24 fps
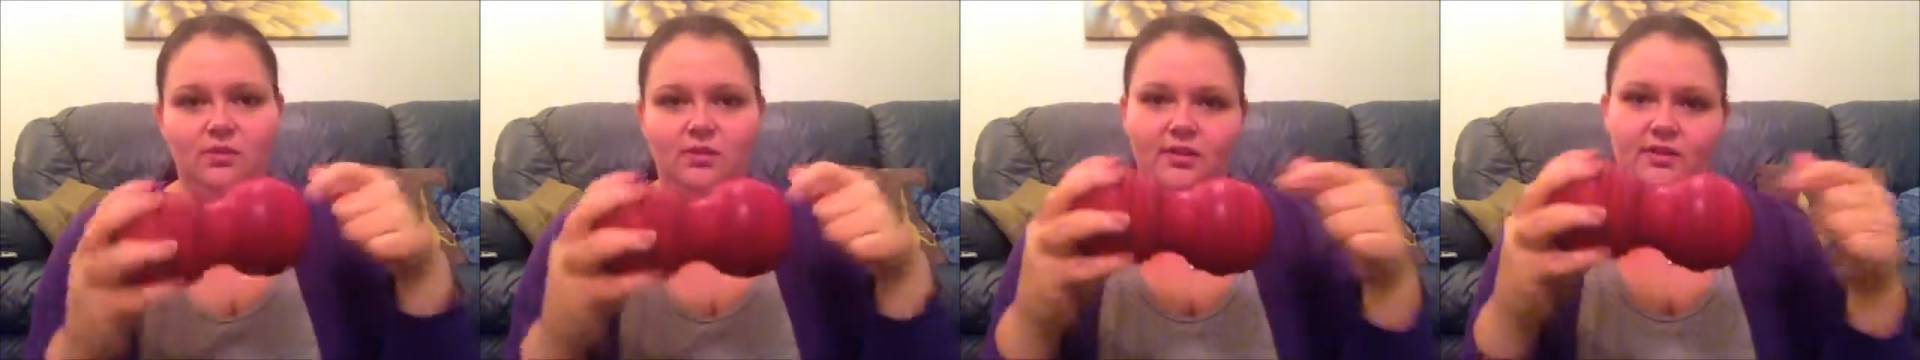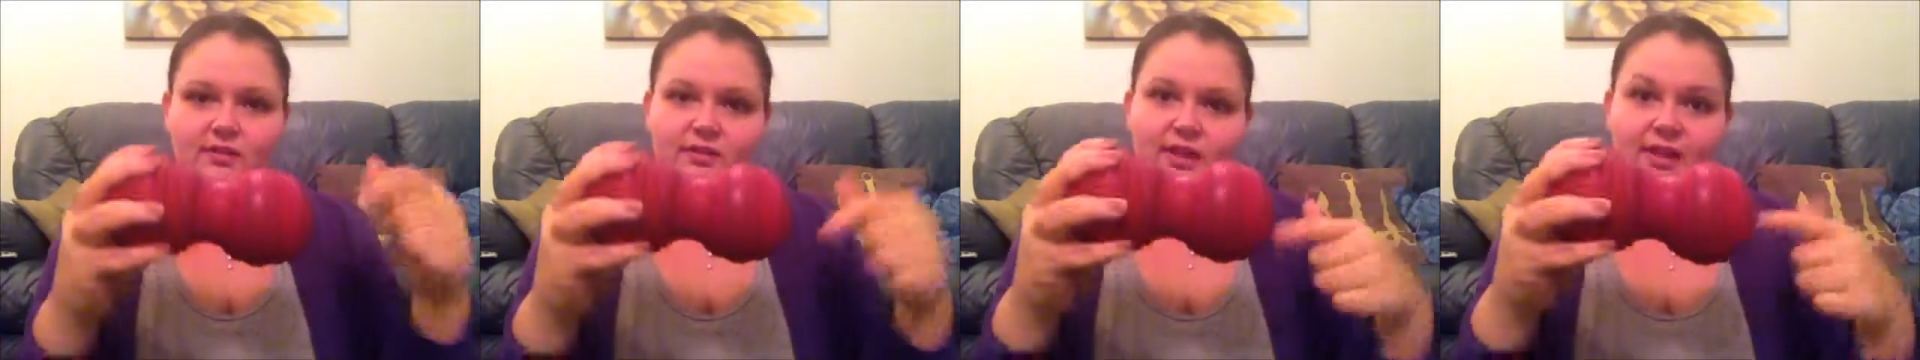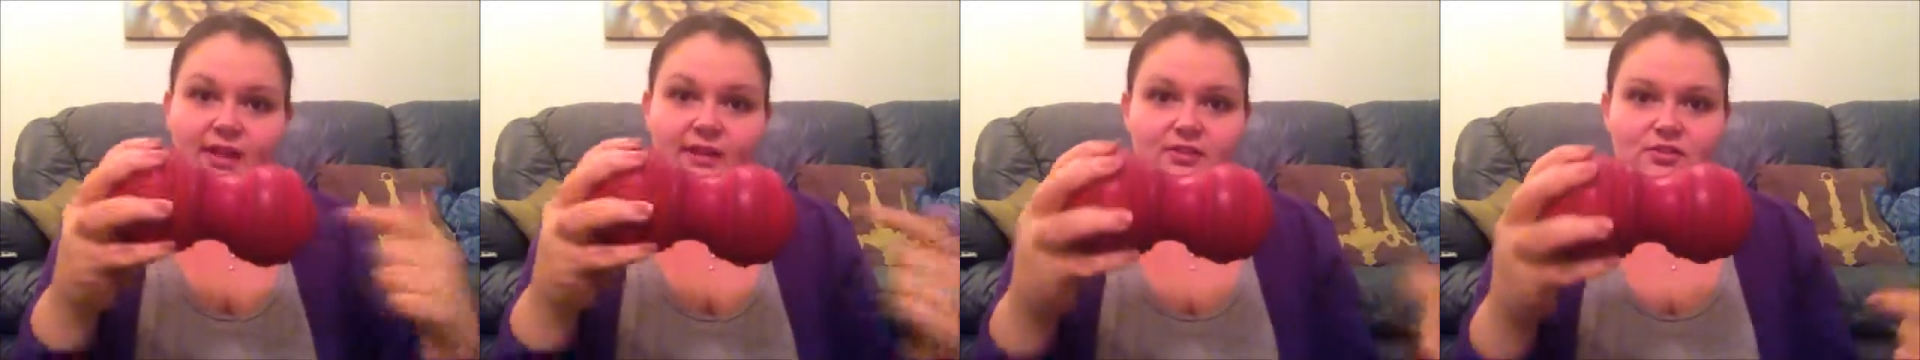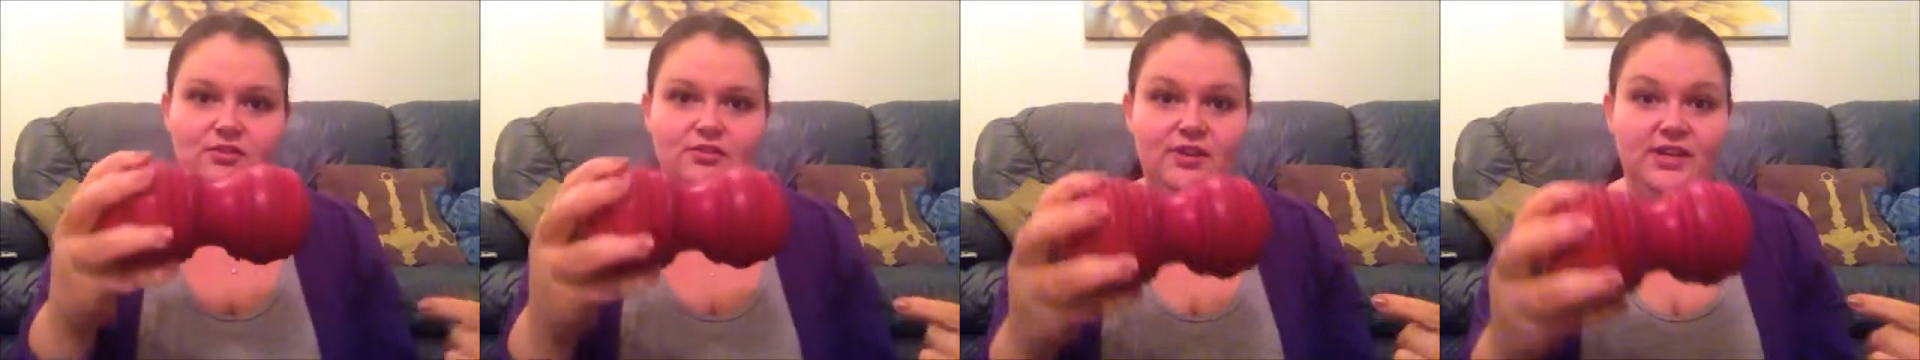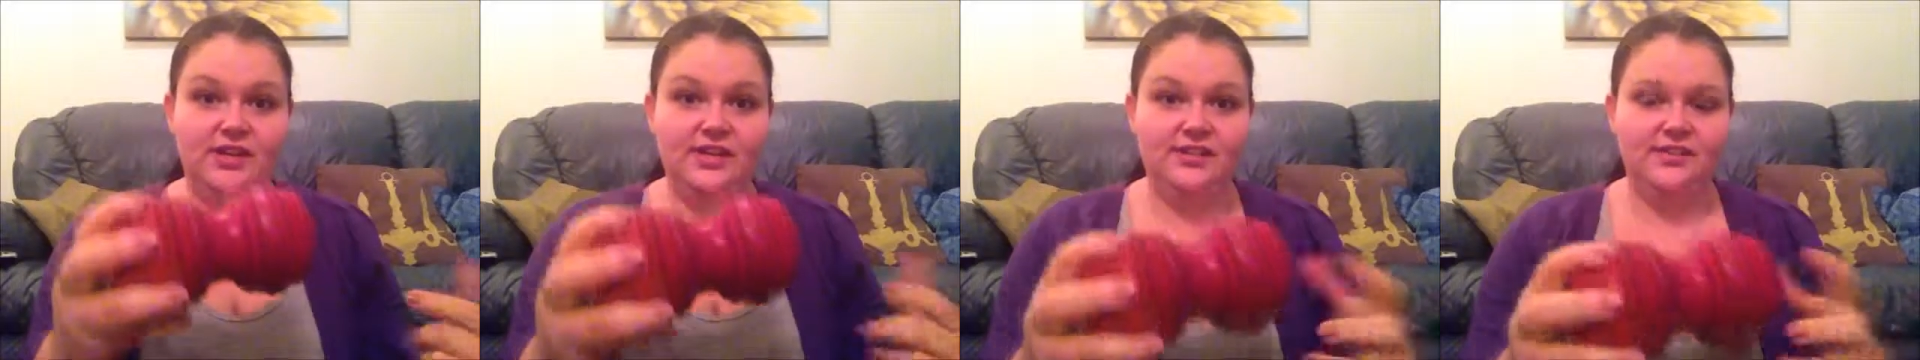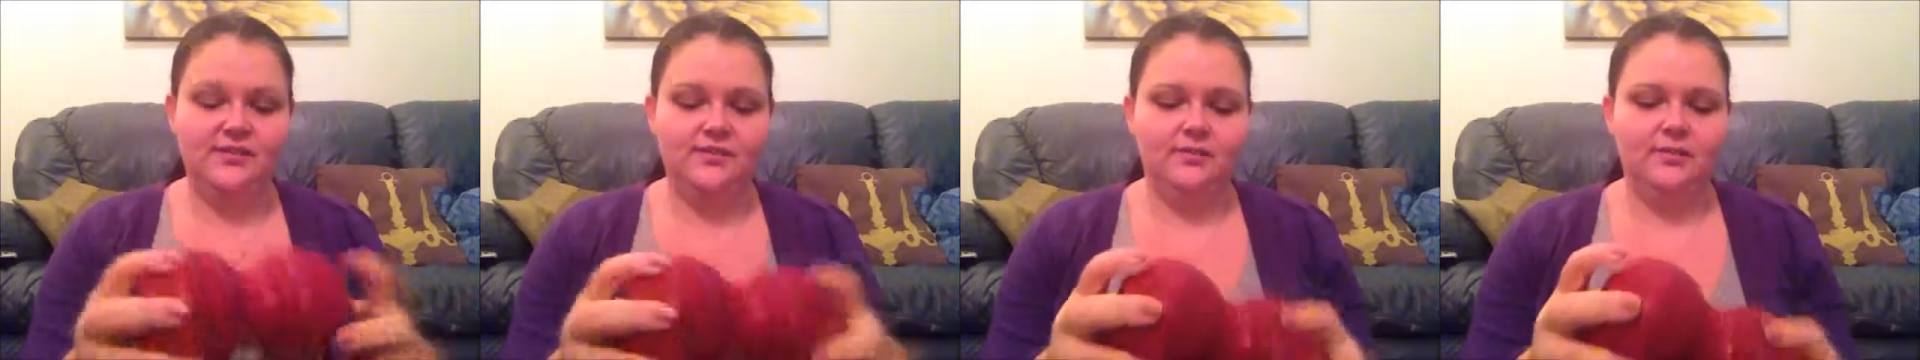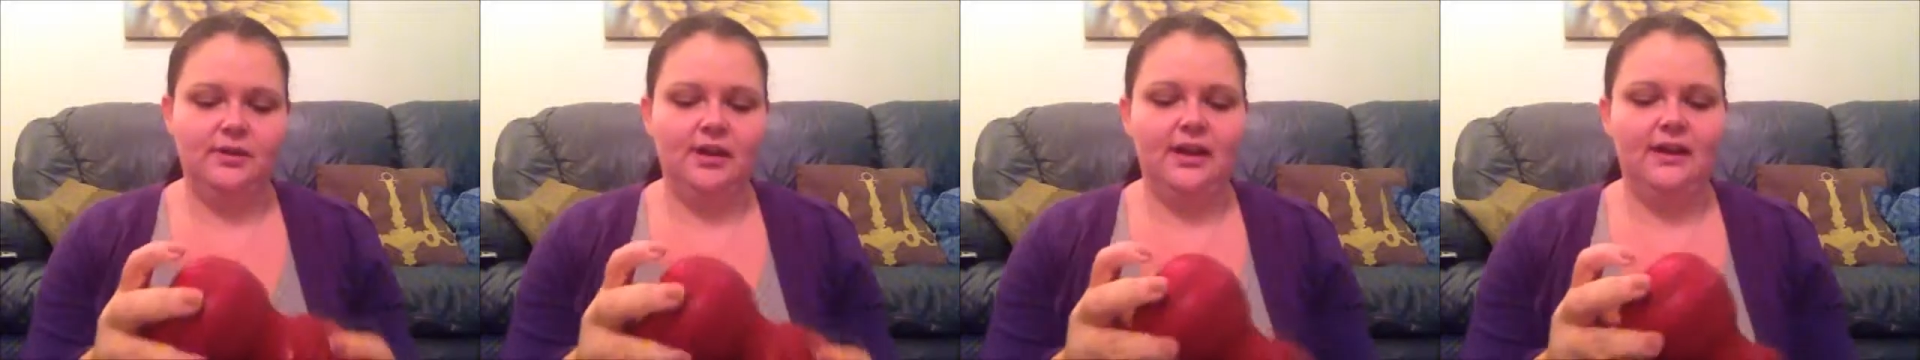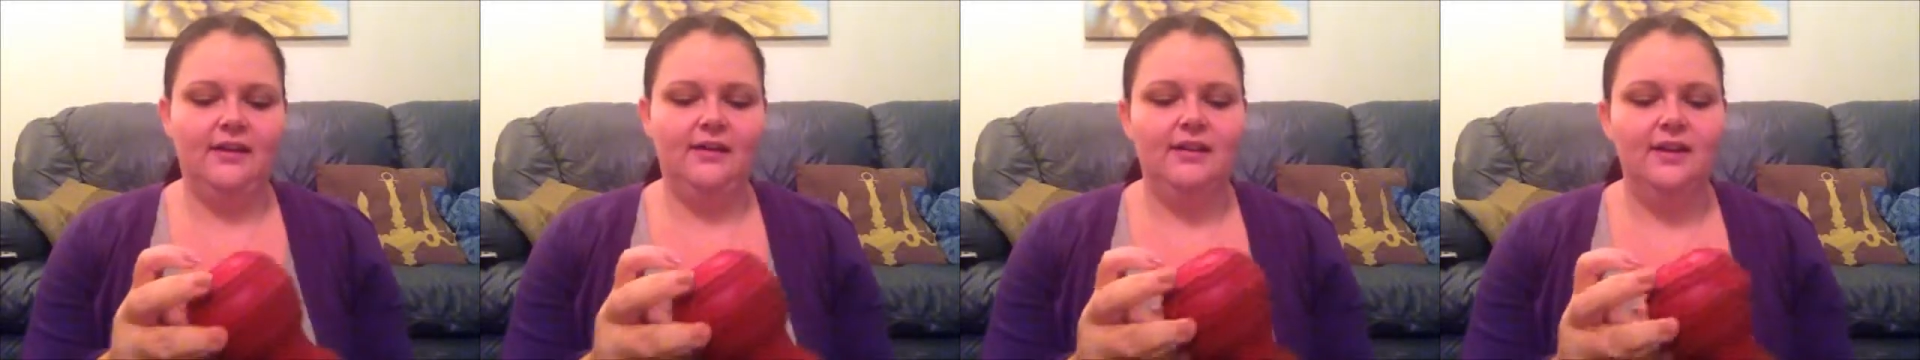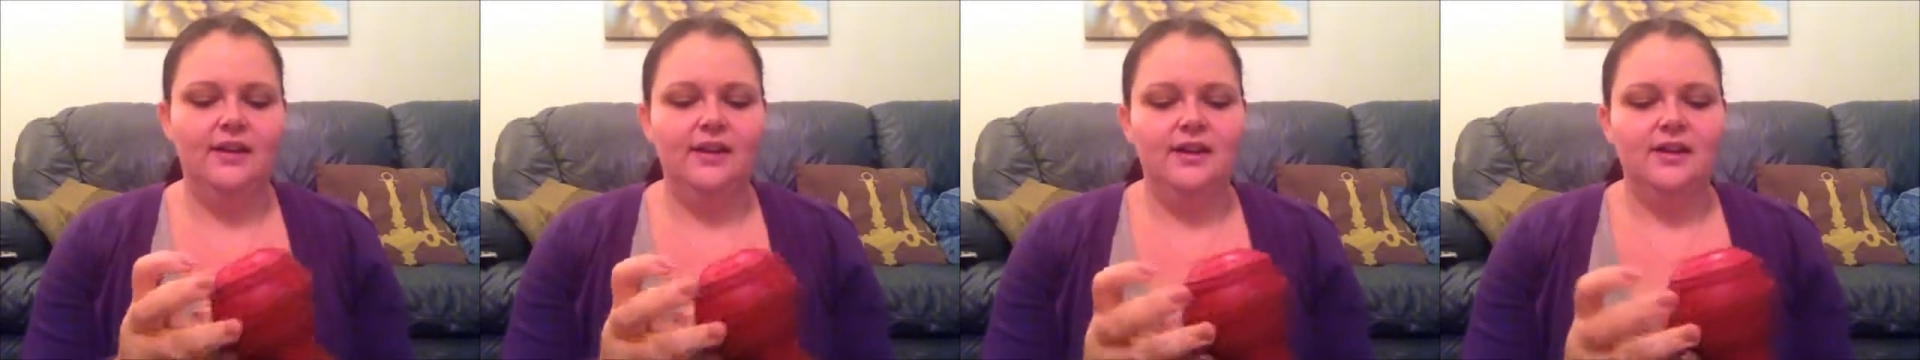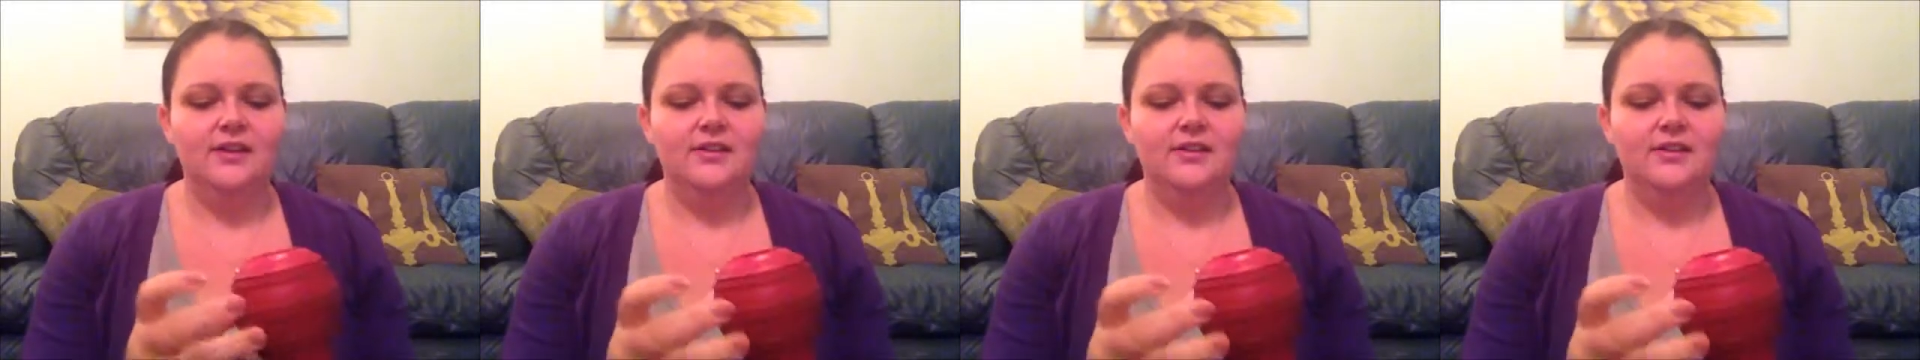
the like treats fall out